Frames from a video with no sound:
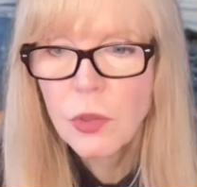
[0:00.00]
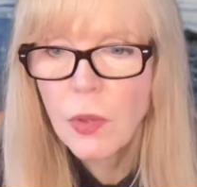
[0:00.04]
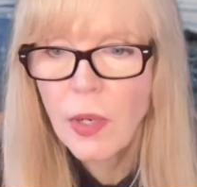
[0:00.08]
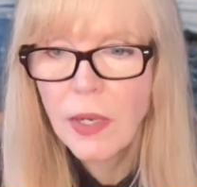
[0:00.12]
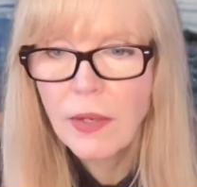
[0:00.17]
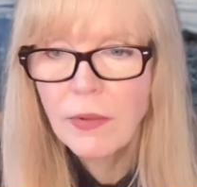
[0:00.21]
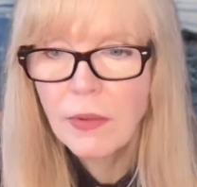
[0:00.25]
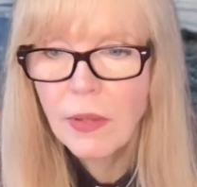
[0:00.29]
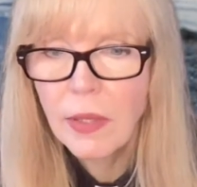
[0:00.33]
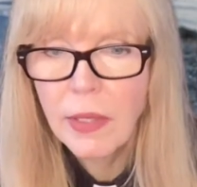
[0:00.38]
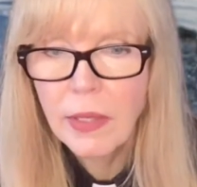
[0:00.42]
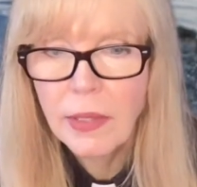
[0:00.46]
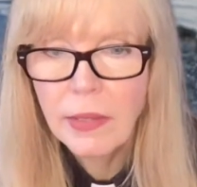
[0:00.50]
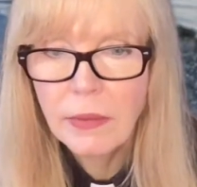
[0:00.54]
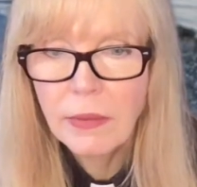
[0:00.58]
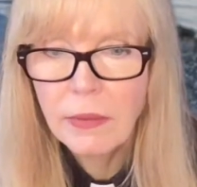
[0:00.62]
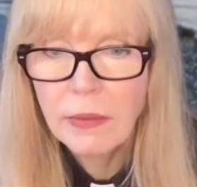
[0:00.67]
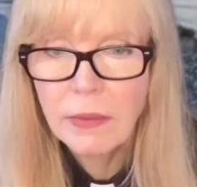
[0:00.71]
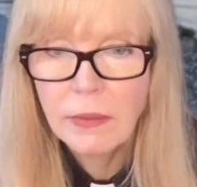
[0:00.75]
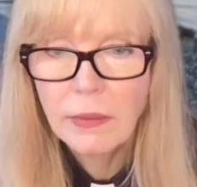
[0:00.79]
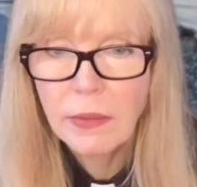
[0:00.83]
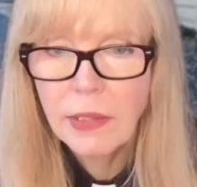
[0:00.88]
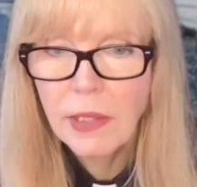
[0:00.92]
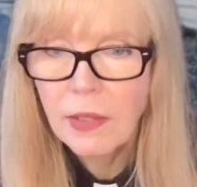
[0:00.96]
I
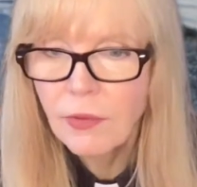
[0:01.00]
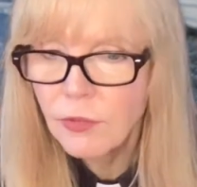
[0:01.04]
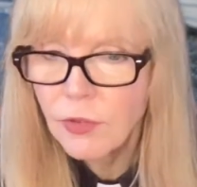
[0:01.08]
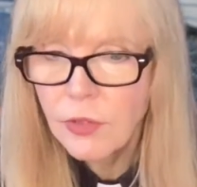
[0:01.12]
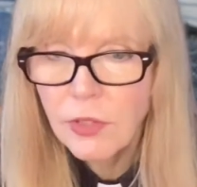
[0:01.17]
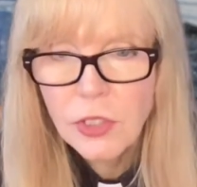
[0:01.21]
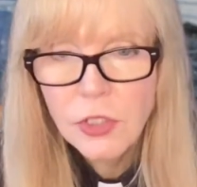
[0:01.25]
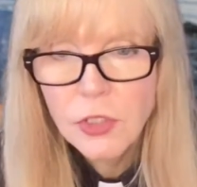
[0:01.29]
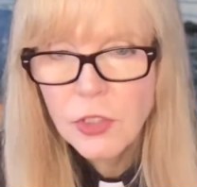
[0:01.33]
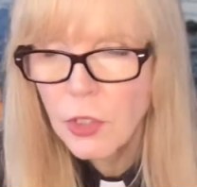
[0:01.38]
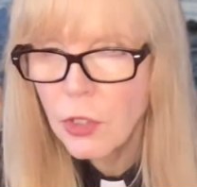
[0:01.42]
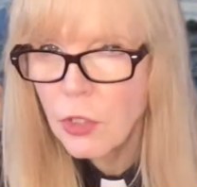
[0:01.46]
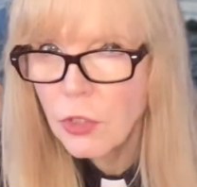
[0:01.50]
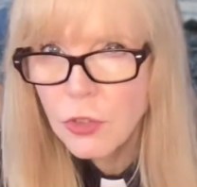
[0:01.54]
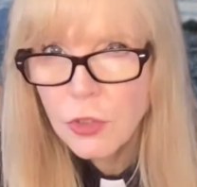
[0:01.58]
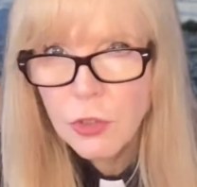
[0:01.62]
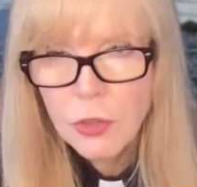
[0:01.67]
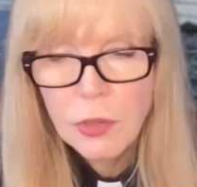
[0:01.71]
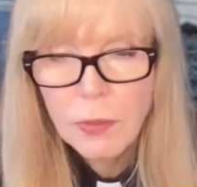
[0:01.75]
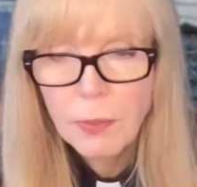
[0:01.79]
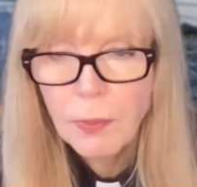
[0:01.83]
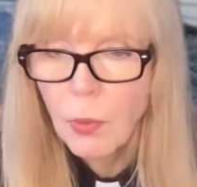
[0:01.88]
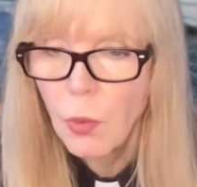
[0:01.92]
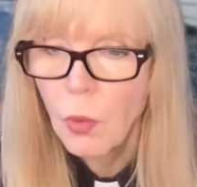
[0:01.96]
give to the church or
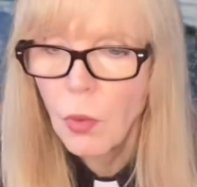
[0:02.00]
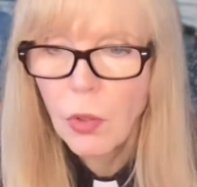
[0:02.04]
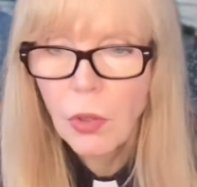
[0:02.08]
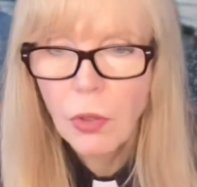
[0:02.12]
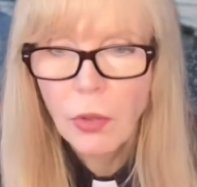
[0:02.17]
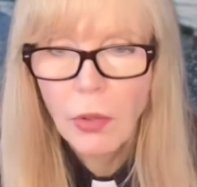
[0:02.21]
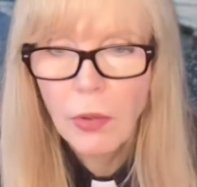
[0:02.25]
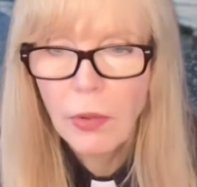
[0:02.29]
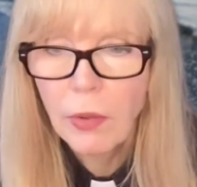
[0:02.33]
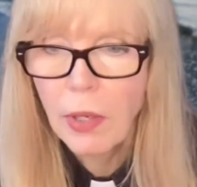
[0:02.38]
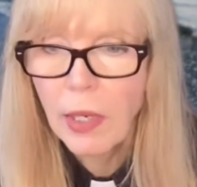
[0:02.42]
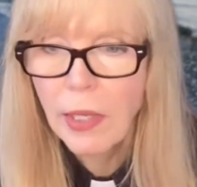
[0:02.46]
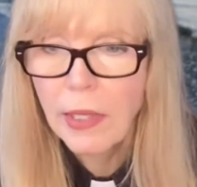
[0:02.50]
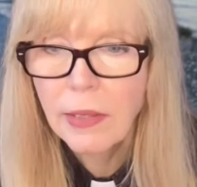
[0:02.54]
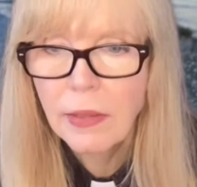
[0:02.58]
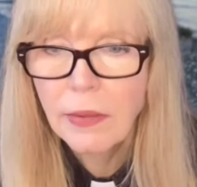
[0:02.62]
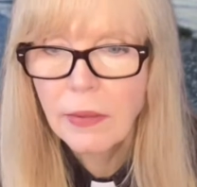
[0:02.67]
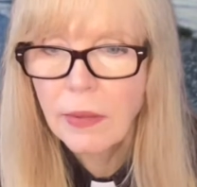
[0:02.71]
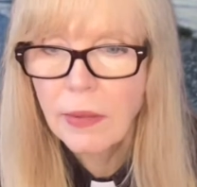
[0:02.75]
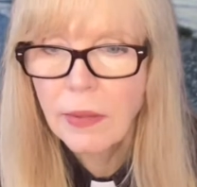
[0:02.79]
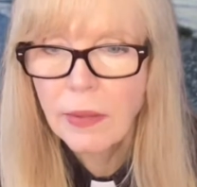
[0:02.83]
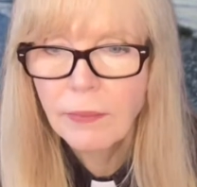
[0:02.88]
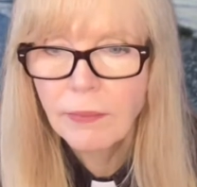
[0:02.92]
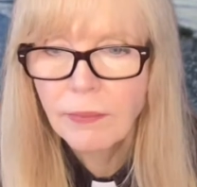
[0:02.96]
the poor, or
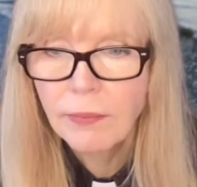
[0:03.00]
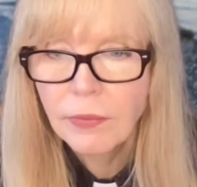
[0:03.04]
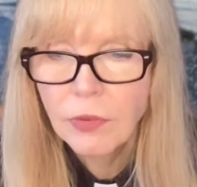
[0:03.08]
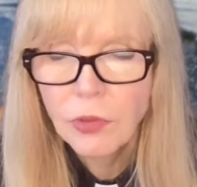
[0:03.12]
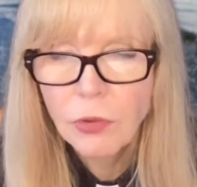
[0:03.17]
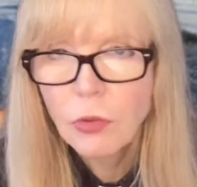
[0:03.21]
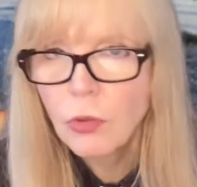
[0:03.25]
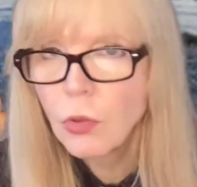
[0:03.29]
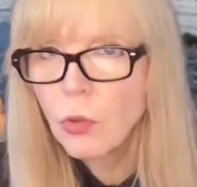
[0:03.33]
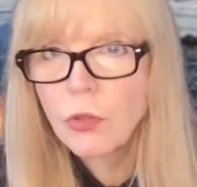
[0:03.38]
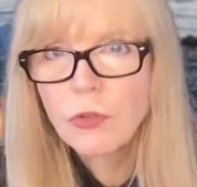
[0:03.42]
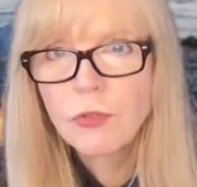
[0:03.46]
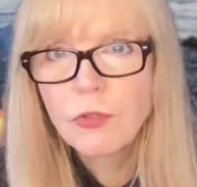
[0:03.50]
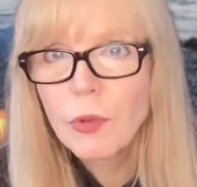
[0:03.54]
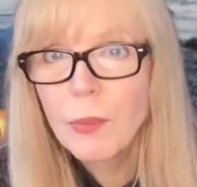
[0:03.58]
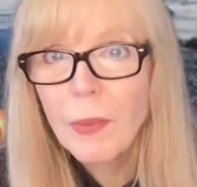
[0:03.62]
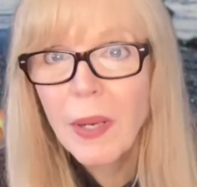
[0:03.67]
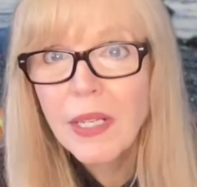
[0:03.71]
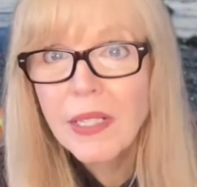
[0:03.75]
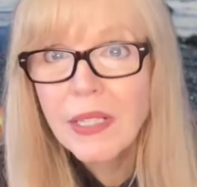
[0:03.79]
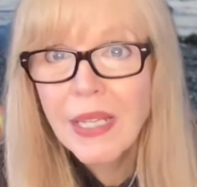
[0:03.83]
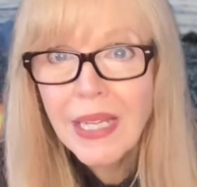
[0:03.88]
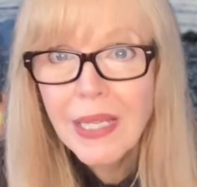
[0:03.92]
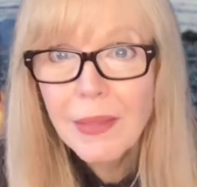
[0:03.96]
I do good for
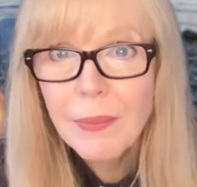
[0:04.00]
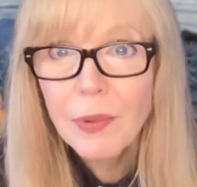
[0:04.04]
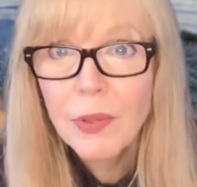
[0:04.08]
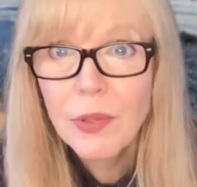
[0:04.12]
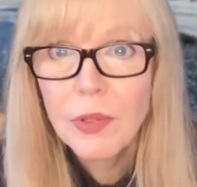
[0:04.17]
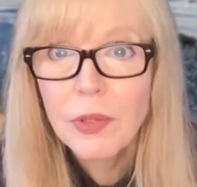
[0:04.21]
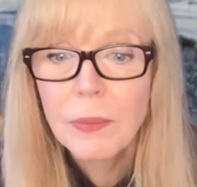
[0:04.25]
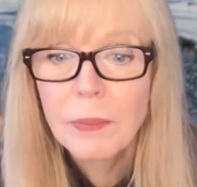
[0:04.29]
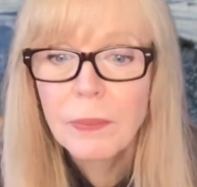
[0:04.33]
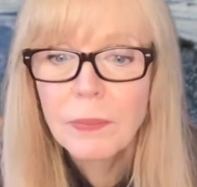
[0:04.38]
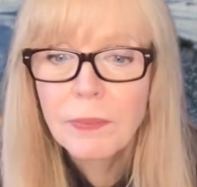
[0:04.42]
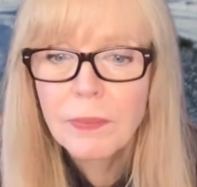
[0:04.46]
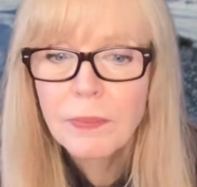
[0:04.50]
my neighbor."